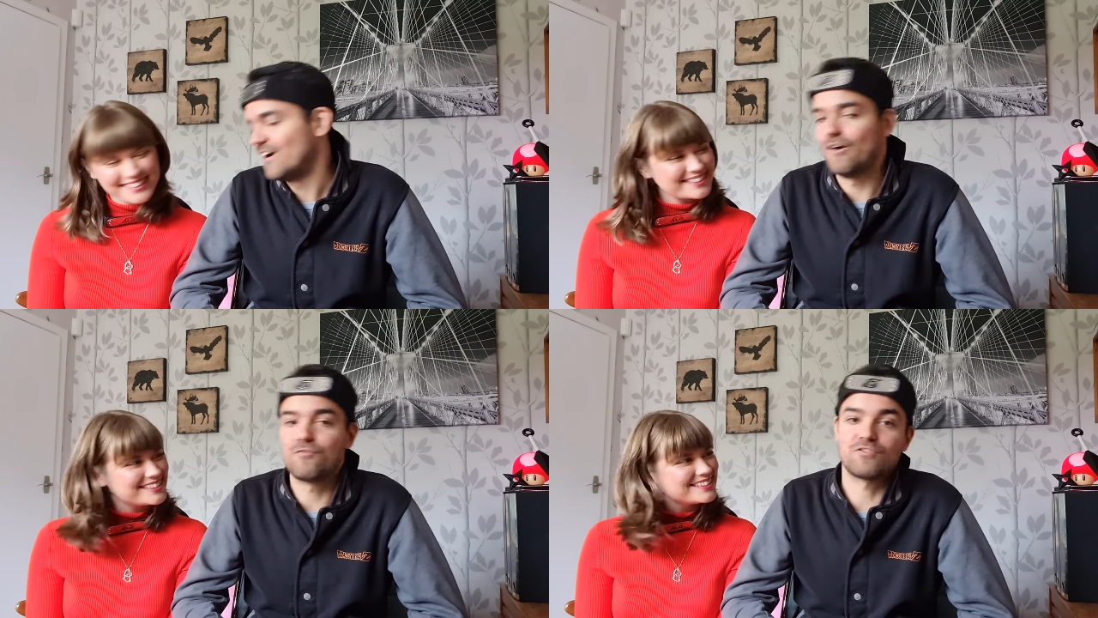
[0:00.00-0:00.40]

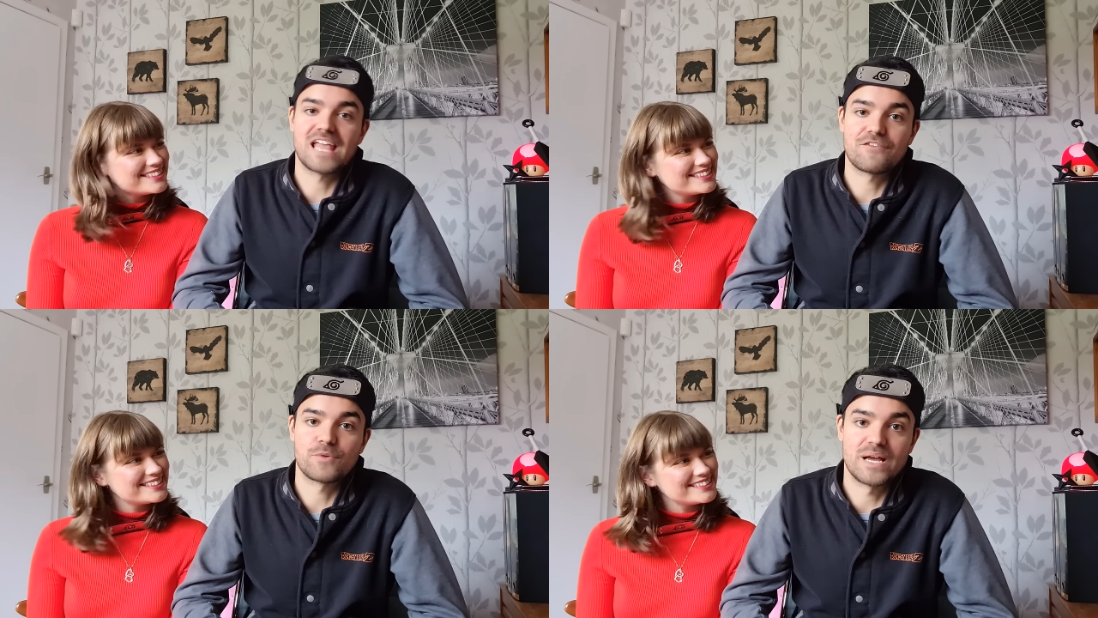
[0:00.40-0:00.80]

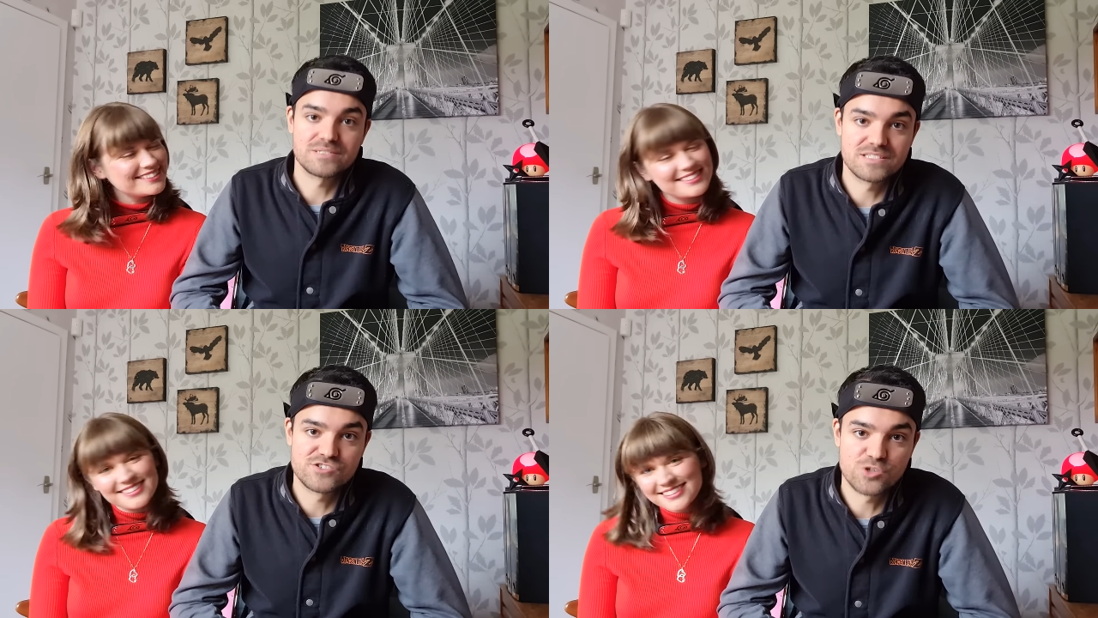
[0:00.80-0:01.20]
Speaker 1: Hopefully everyone
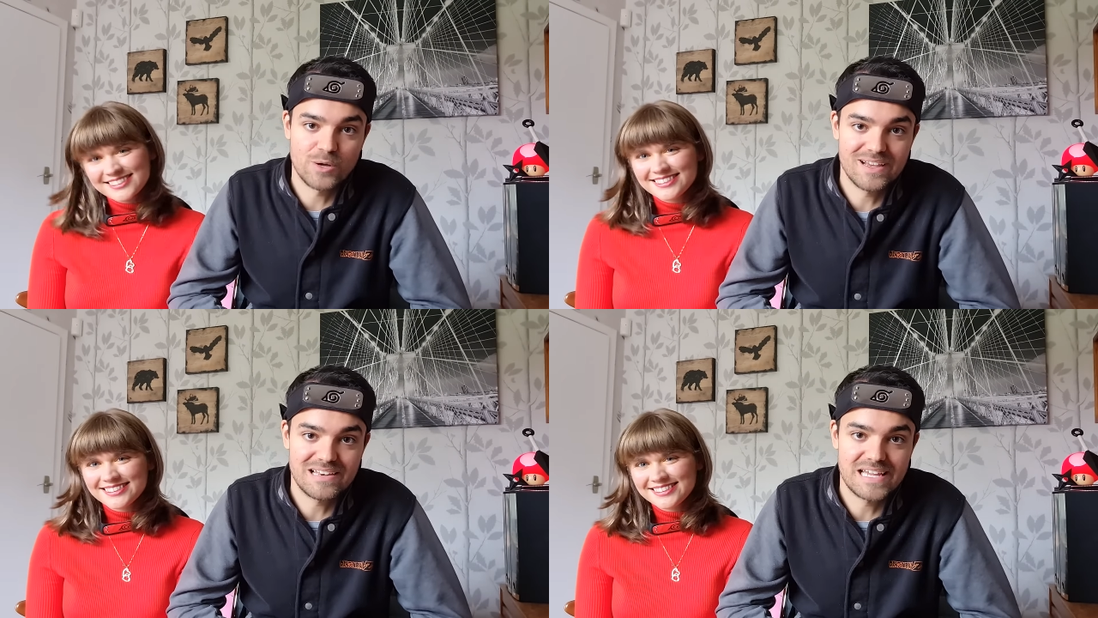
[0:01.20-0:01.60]
else
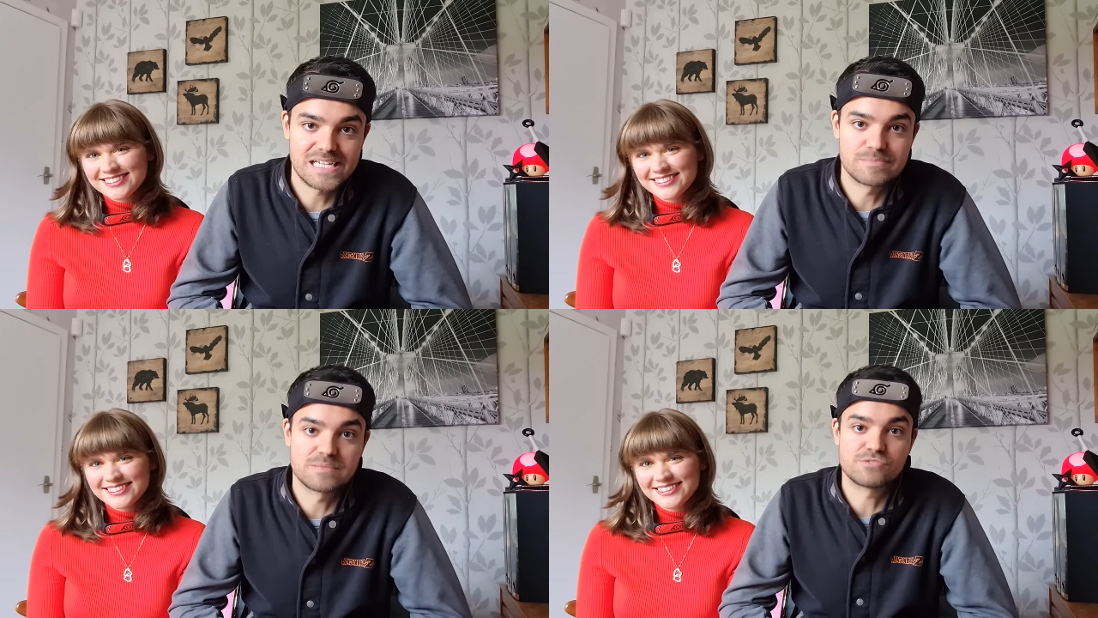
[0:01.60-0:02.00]
enjoyed.
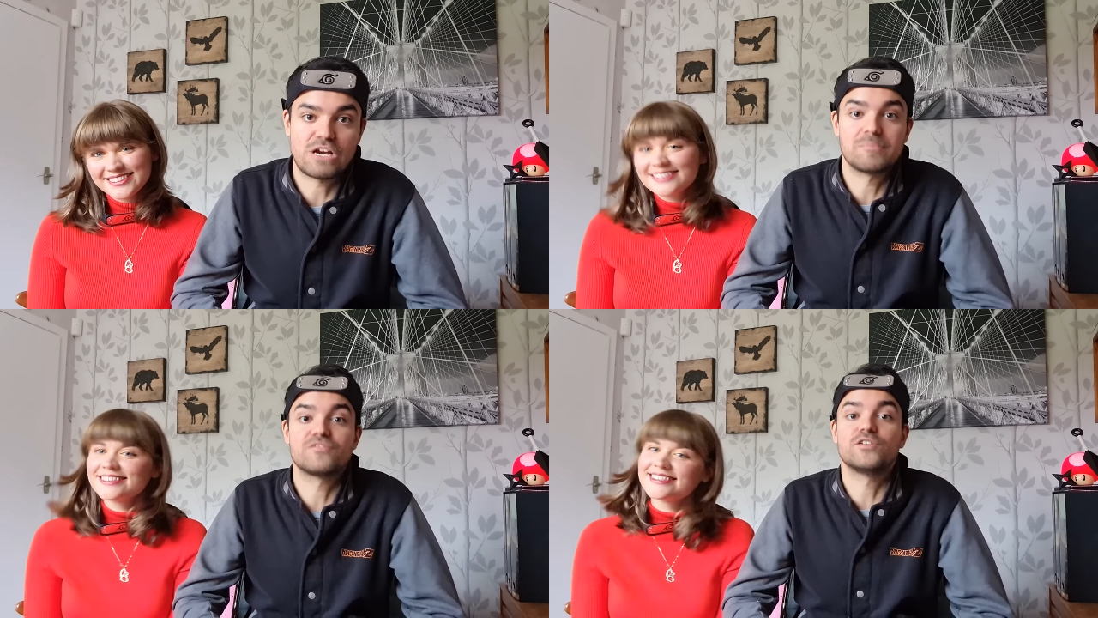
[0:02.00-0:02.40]
Like and
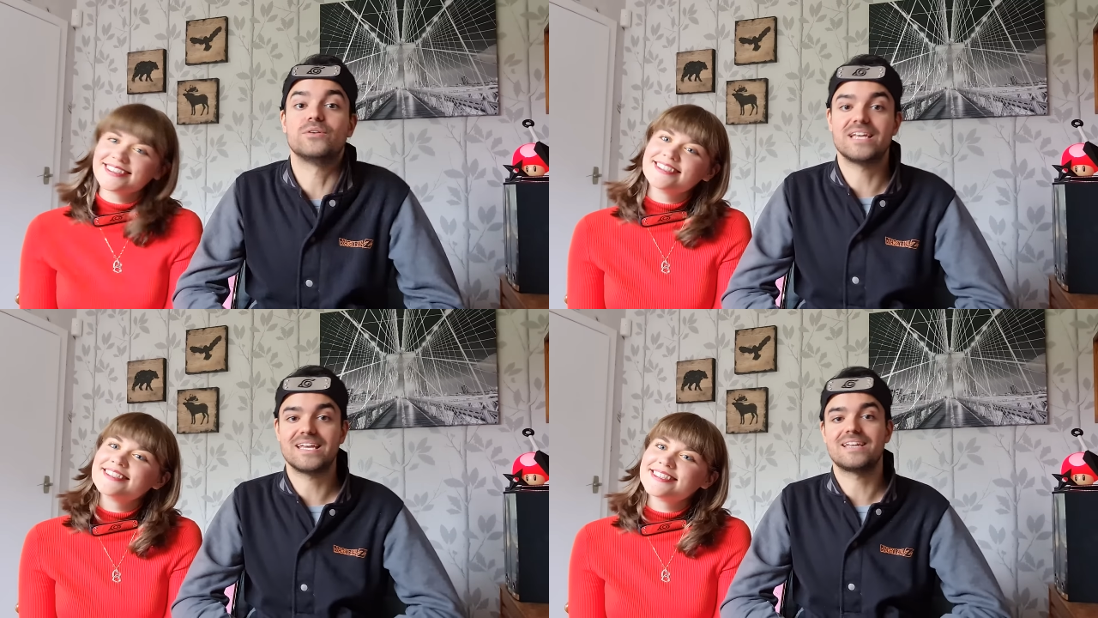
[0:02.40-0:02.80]
subscribe if you
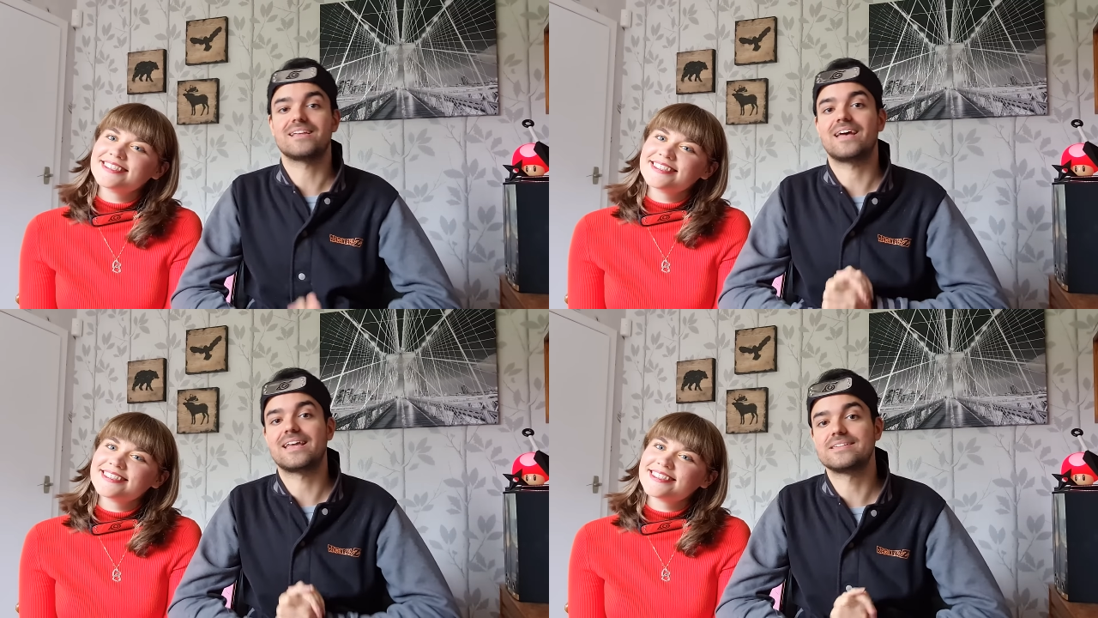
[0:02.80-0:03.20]
did.
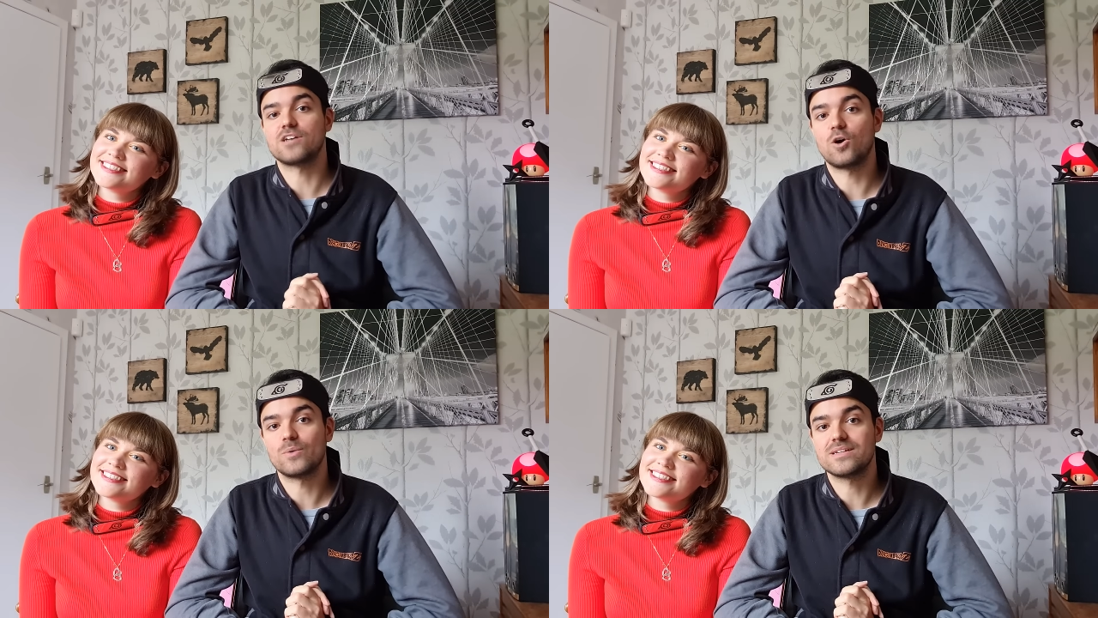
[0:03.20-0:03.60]
And as
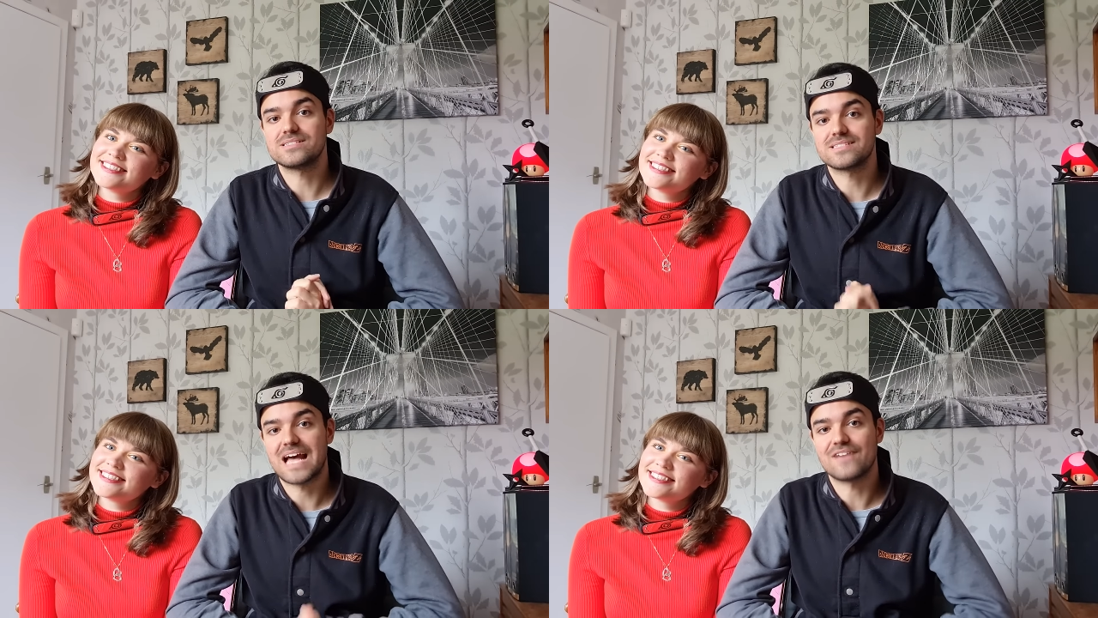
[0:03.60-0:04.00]

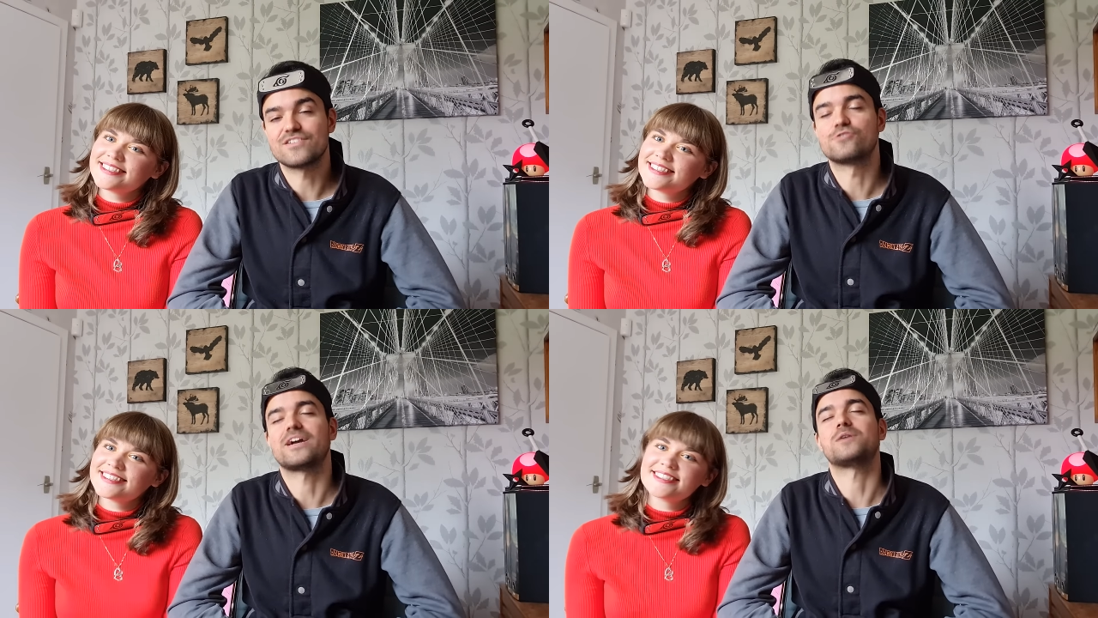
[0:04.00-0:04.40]
always, have
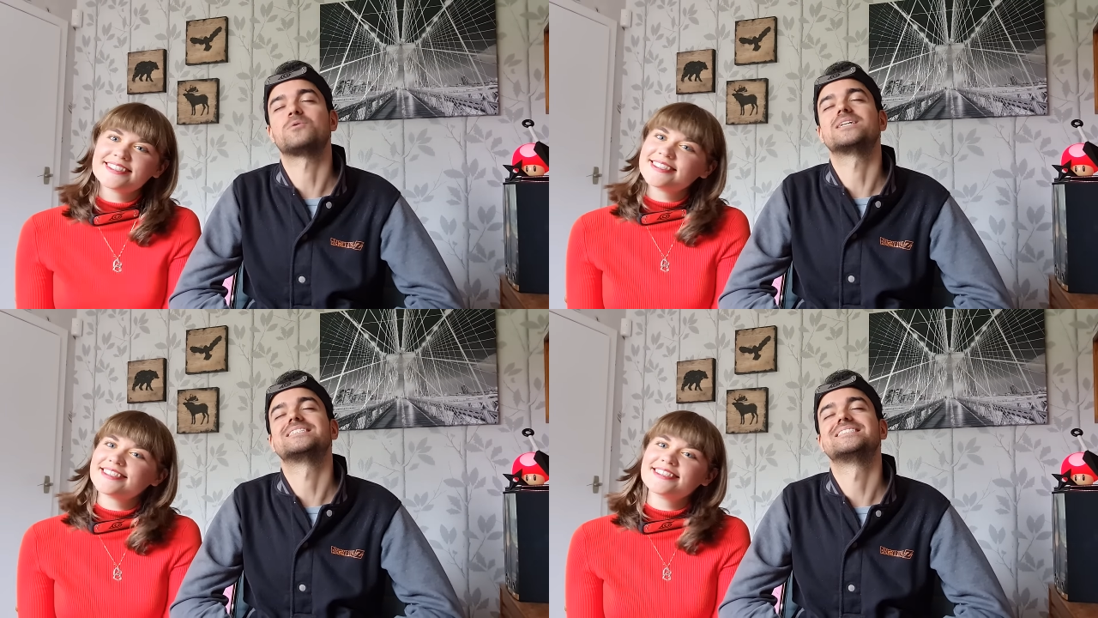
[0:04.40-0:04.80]
a great one.